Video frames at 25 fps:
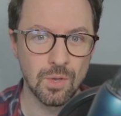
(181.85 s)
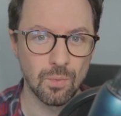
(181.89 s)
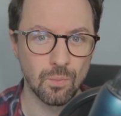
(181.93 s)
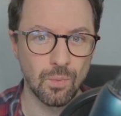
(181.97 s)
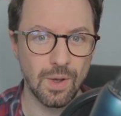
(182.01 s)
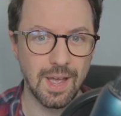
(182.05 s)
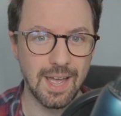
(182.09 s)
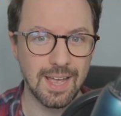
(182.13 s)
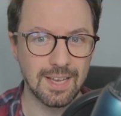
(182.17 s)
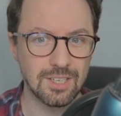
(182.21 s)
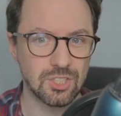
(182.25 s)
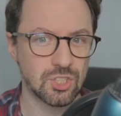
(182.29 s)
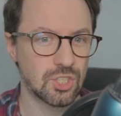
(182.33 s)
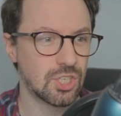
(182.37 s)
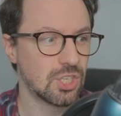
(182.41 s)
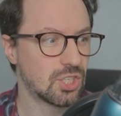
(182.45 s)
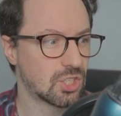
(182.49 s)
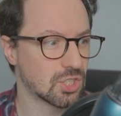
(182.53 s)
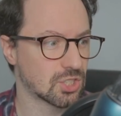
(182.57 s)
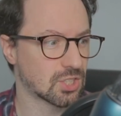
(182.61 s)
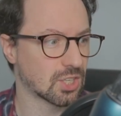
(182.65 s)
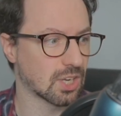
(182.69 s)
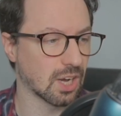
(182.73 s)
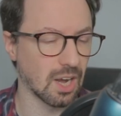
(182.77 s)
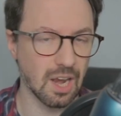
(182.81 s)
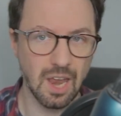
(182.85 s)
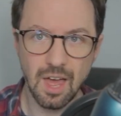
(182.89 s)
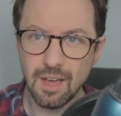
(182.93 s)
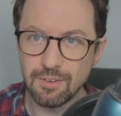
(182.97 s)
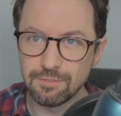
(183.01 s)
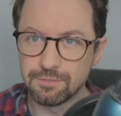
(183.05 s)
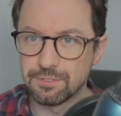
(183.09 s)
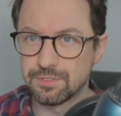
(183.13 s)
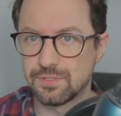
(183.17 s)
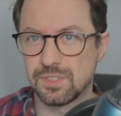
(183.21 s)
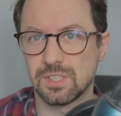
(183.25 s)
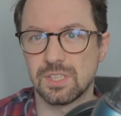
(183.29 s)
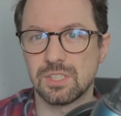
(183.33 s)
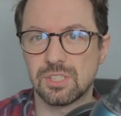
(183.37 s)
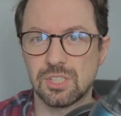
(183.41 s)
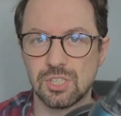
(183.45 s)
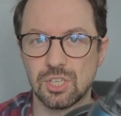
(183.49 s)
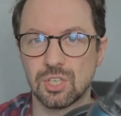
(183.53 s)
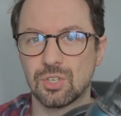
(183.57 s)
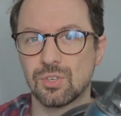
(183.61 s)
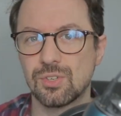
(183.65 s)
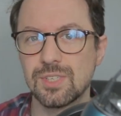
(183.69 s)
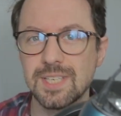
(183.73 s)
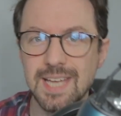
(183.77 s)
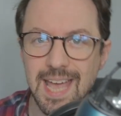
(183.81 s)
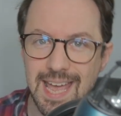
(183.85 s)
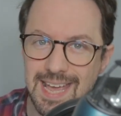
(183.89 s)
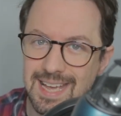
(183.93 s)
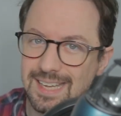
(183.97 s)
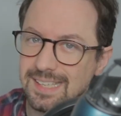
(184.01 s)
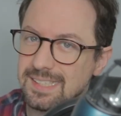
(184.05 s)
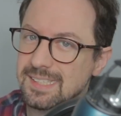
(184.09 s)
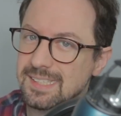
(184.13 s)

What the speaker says: where she just loved to create a